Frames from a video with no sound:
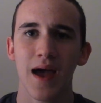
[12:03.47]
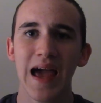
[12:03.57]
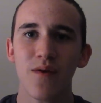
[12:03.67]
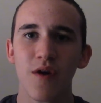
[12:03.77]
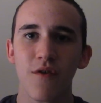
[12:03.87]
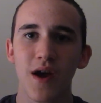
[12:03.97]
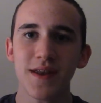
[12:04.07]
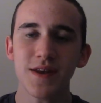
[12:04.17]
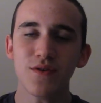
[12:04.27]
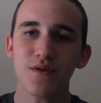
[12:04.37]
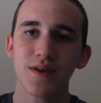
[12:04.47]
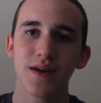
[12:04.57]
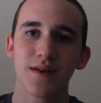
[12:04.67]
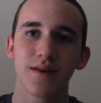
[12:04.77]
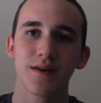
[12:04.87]
However, I do
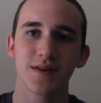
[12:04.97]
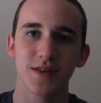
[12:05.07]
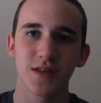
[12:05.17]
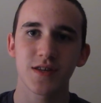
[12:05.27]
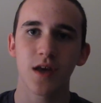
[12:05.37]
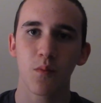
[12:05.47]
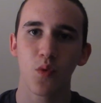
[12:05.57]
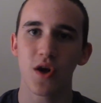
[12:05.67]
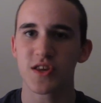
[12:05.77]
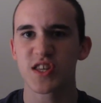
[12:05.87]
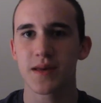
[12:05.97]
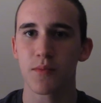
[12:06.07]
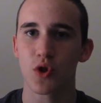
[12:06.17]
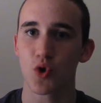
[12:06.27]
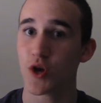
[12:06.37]
get a somewhat
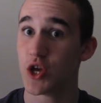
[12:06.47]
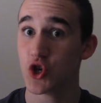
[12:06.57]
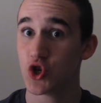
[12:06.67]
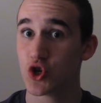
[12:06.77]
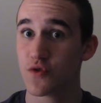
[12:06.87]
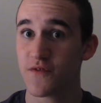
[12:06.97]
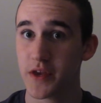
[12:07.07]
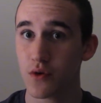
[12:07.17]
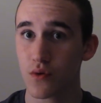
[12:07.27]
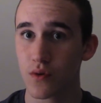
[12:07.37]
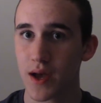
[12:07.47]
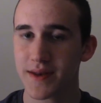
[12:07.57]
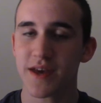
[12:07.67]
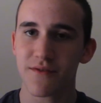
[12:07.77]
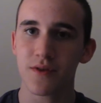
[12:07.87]
similar-ish feel. I
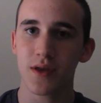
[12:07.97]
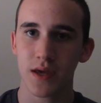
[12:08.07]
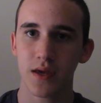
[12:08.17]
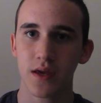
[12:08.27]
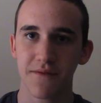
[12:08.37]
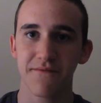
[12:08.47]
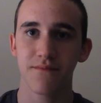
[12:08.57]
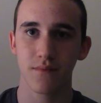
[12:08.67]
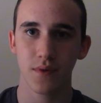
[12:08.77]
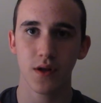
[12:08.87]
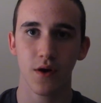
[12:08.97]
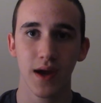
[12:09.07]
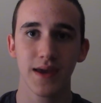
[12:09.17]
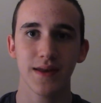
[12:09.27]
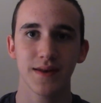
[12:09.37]
definitely, I
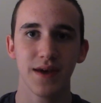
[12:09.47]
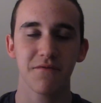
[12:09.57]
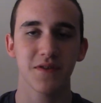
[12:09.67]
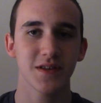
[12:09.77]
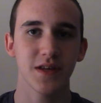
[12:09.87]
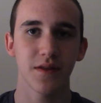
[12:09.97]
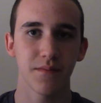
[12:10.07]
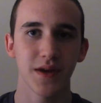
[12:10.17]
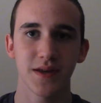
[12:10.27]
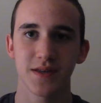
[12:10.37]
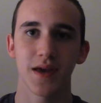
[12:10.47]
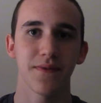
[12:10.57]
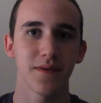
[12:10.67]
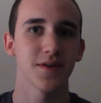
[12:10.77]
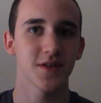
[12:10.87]
can definitely see them being set
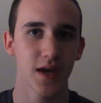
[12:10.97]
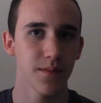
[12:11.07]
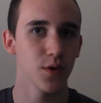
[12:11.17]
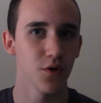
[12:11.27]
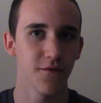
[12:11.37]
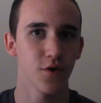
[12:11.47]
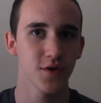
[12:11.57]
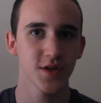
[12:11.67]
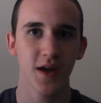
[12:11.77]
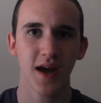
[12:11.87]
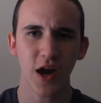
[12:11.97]
in the same universe.